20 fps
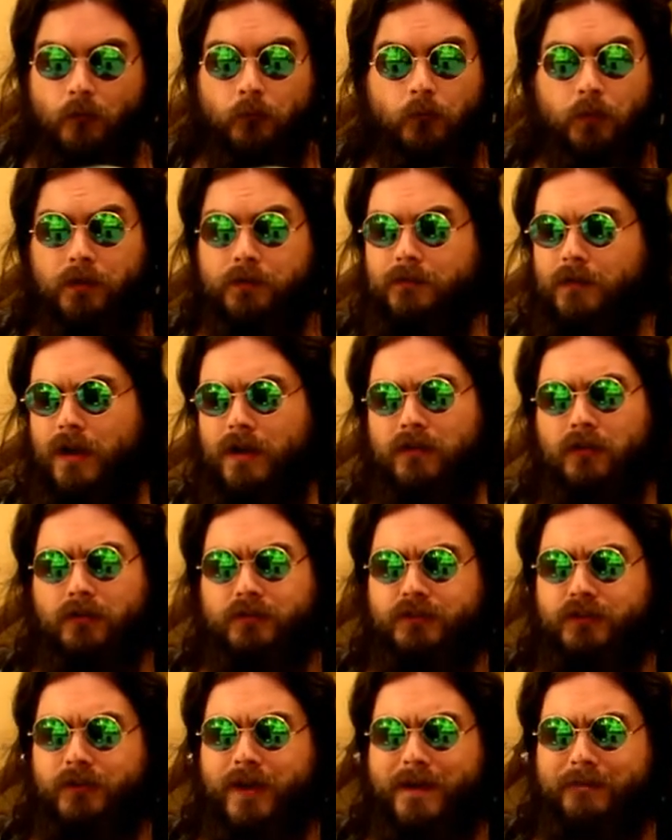But I'll
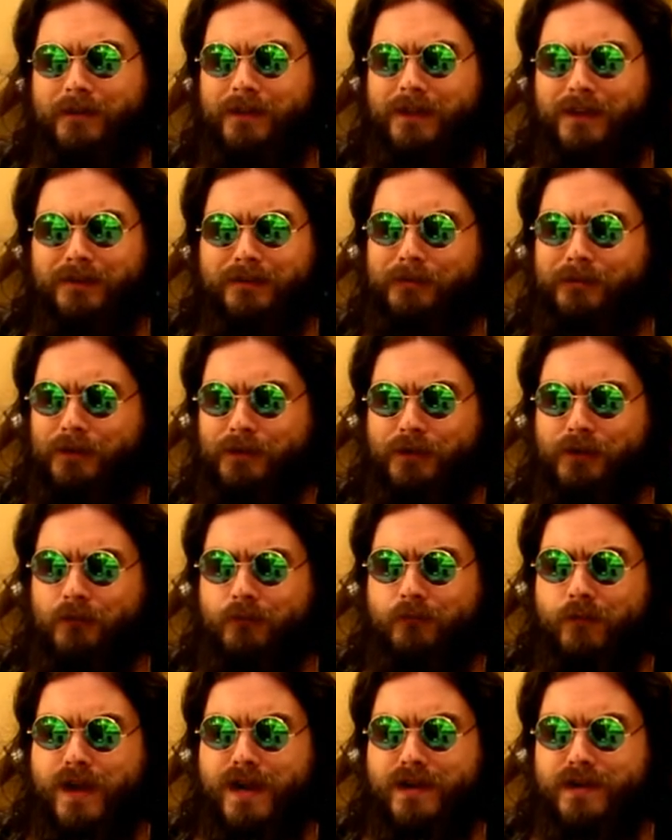also have a lot of other
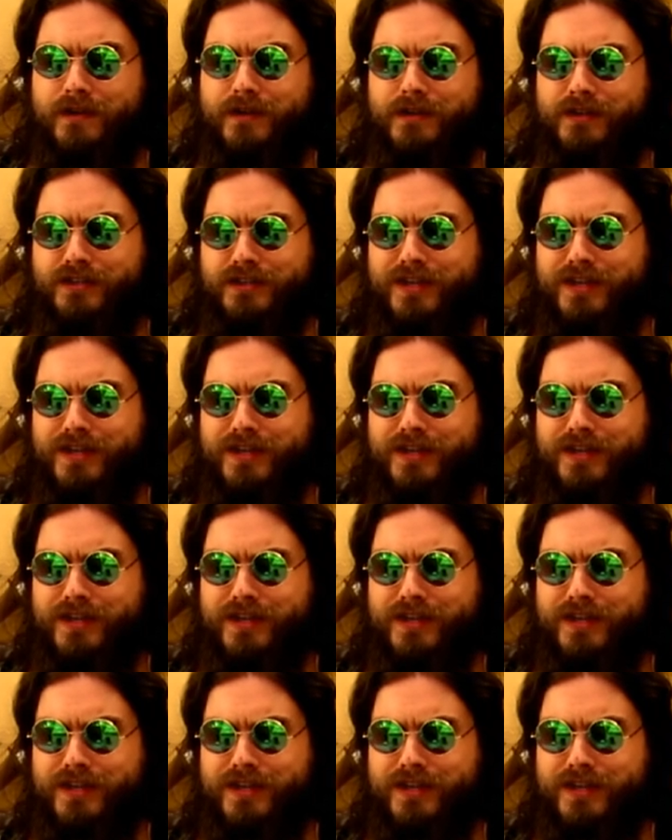weird